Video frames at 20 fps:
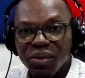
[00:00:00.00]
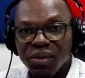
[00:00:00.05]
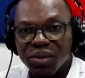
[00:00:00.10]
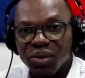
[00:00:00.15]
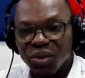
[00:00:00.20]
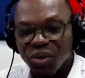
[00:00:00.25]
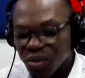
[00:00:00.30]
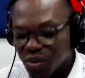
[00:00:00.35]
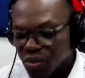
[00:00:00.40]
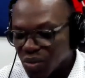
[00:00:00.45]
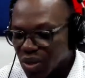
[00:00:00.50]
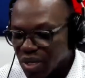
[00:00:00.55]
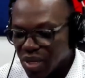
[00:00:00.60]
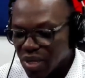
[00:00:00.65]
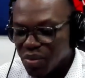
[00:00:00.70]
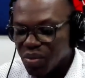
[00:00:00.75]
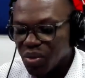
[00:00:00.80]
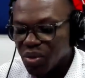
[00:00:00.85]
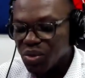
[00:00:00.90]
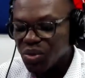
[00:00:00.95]
So
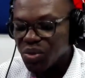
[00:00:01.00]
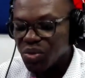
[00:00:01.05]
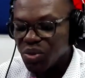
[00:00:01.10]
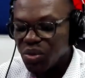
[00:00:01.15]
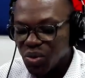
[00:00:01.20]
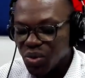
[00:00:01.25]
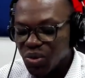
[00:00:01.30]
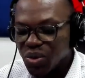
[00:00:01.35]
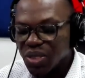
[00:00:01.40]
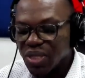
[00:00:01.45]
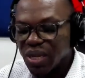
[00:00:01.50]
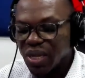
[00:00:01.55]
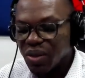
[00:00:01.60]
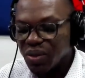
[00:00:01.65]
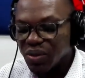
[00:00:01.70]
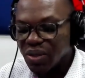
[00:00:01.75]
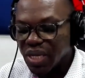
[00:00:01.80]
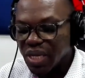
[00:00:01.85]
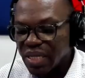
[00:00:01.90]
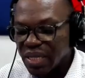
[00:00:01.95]
quickly put those
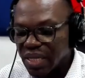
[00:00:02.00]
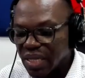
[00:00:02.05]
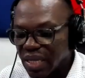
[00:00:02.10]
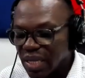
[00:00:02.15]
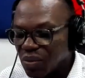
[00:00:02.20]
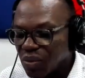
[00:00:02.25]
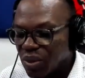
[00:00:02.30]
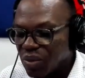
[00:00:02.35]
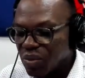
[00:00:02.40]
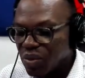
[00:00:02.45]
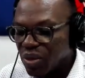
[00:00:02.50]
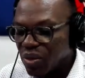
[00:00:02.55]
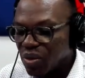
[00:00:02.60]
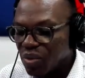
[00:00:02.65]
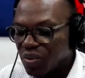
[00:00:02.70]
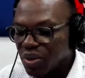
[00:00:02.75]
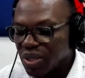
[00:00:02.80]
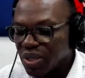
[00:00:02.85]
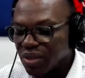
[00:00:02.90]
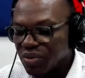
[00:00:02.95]
down, and then when we
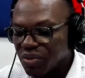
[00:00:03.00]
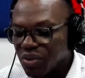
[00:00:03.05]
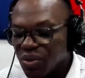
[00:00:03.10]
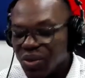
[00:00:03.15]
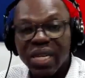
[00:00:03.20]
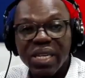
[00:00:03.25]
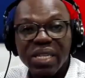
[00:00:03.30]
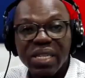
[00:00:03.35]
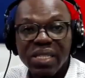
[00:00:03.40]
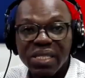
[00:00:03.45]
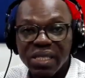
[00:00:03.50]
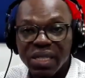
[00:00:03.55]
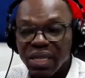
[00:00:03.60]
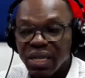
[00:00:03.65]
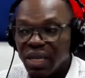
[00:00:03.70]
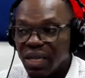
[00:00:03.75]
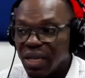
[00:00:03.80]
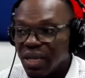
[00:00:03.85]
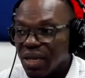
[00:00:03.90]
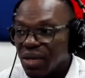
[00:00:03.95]
open the phone lines
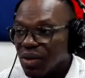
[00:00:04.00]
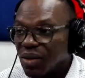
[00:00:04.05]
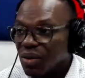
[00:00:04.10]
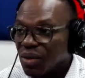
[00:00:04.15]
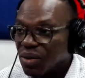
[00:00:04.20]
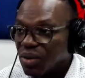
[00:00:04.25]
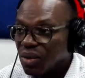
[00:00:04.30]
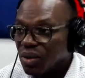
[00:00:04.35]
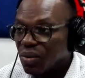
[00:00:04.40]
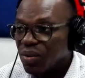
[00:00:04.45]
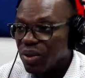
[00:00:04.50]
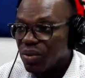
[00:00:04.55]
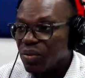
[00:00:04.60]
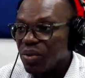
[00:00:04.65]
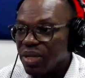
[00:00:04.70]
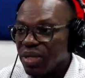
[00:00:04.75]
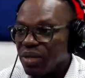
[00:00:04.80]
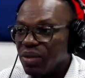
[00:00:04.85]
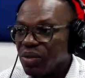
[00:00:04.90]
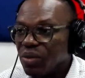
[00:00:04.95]
or when
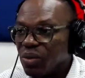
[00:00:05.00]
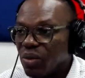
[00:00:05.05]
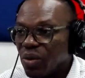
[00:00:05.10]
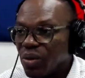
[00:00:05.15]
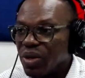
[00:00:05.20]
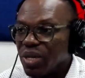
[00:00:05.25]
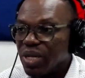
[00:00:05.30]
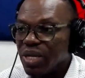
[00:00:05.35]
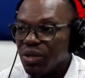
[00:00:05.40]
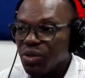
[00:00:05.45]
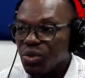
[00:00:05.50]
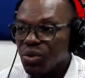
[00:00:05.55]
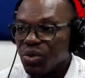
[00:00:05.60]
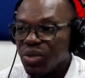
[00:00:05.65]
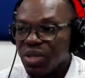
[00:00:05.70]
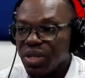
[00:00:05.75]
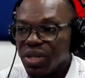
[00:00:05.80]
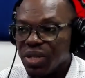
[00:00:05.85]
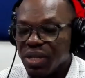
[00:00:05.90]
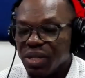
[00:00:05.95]
we go into
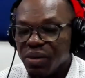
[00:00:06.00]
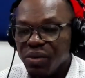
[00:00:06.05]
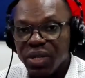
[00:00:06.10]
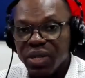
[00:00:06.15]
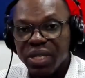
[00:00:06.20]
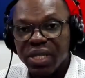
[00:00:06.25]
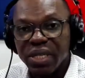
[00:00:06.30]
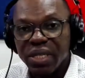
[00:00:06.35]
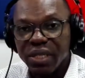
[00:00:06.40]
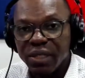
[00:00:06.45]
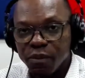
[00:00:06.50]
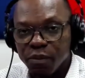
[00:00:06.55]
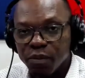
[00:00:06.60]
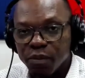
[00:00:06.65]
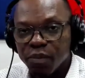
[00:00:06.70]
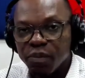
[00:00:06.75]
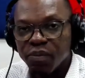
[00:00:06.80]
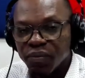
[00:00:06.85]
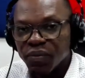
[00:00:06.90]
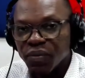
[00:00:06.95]
the reading
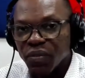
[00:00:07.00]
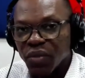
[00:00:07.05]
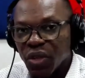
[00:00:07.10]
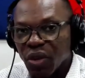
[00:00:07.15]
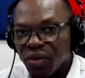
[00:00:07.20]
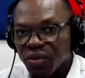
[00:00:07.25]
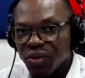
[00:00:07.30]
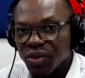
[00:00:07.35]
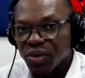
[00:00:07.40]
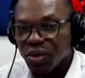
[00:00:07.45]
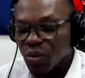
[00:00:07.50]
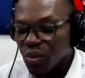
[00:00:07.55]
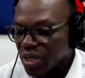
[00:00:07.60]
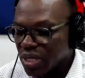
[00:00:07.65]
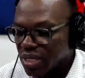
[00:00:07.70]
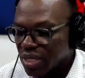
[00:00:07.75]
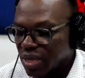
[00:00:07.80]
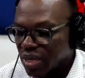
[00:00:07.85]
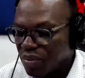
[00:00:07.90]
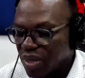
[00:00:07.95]
of the
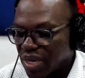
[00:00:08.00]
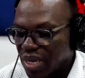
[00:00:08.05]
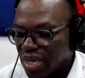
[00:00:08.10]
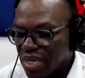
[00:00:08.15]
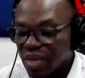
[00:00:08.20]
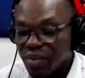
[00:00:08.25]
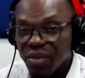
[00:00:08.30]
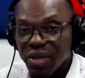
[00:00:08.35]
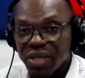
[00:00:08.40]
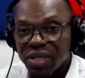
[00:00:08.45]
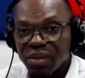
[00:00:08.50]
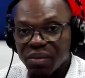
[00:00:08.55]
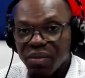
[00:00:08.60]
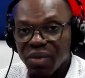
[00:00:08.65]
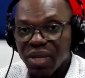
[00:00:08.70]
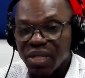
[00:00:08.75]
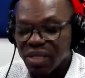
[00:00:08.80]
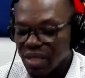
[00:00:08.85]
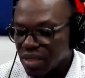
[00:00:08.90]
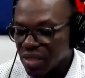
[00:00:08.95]
WhatsApp and SMS
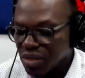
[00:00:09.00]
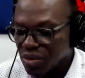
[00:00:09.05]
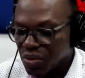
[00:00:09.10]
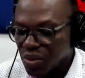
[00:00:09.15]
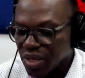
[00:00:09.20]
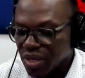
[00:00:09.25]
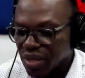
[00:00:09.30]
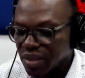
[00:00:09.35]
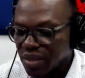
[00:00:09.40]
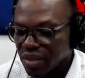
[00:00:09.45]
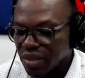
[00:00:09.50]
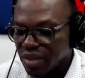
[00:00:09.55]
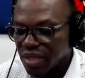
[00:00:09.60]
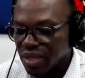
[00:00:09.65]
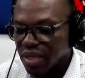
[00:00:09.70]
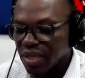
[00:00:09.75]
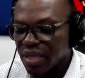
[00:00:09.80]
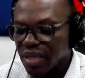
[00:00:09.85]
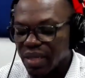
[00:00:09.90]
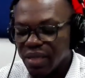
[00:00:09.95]
messages, we can
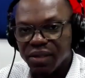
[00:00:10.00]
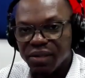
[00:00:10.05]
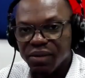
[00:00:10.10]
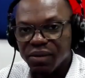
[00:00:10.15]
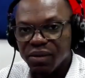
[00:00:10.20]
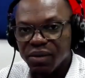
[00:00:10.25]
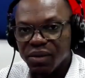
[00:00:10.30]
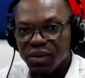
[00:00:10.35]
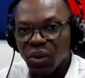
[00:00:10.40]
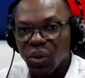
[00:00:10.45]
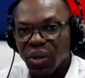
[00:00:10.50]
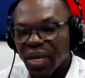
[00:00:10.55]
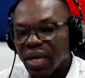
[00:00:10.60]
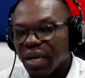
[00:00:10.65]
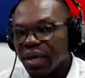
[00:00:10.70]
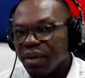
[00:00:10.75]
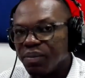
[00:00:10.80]
take that. Okay.